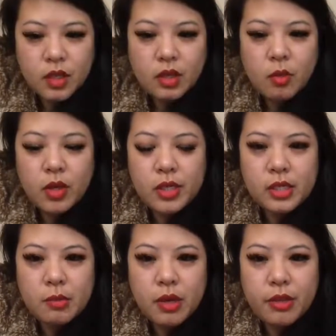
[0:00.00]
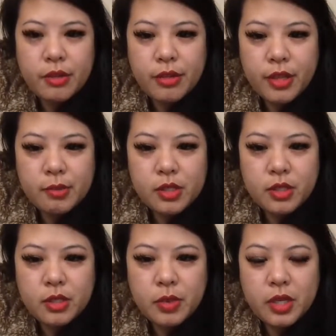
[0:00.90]
What are some other themes? So
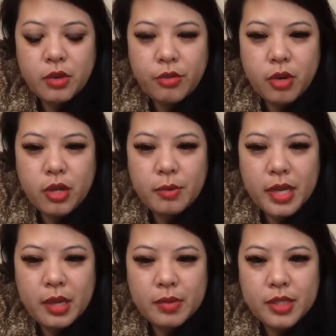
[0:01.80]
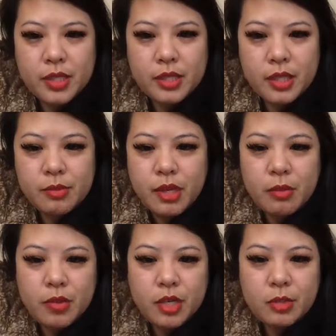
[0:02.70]
do we go through all the maps?
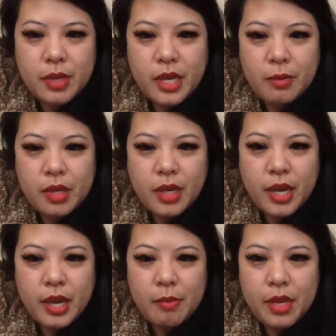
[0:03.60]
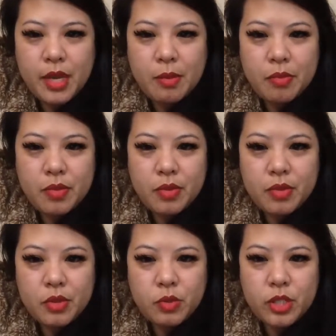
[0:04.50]
ExhaustMap, mergeMap, concatMap,
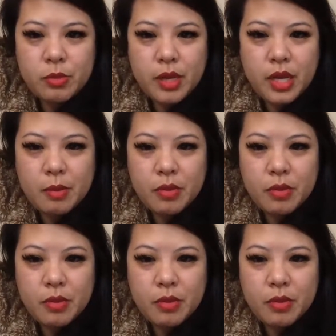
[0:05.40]
switchMap.